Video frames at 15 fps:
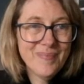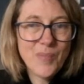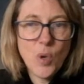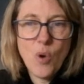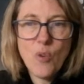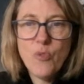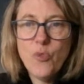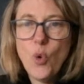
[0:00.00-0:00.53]
We've
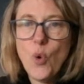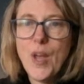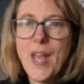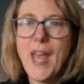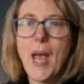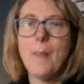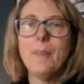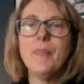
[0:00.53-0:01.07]
got 4
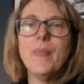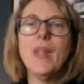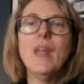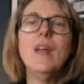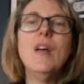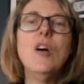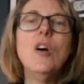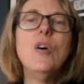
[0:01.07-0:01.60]
here.
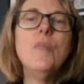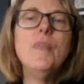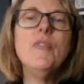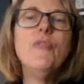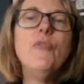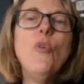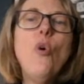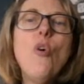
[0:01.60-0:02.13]

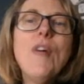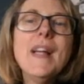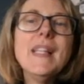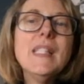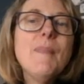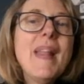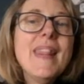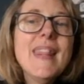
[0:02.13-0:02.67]
Before I
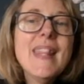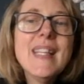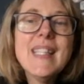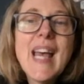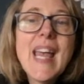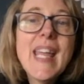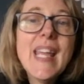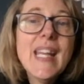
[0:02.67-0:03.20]
spent the
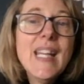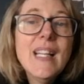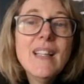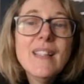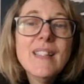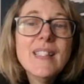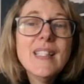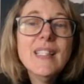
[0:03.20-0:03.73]
day in
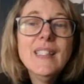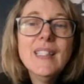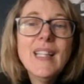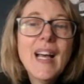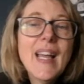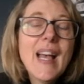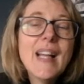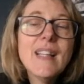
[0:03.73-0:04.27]
London,
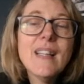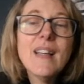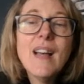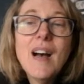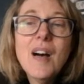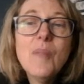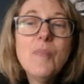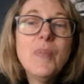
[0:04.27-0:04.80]
I had a
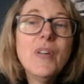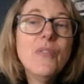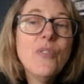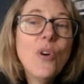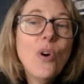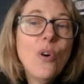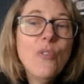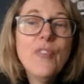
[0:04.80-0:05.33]
cup of
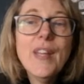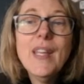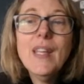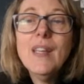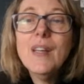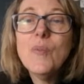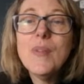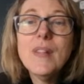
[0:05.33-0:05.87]
coffee
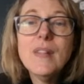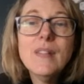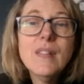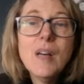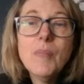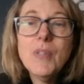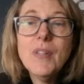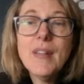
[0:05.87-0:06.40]
with
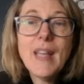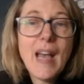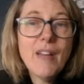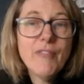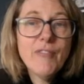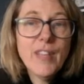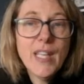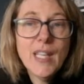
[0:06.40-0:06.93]
double the
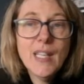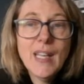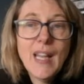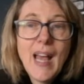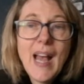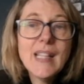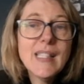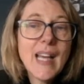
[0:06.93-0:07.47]
caffeine
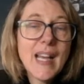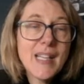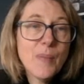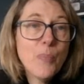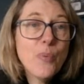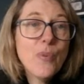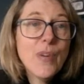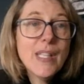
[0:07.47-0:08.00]
and had a
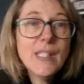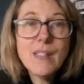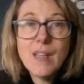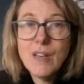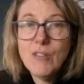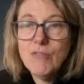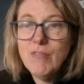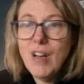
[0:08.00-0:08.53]

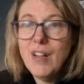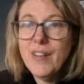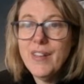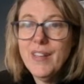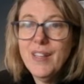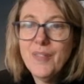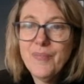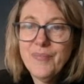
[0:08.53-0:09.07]
brisk run.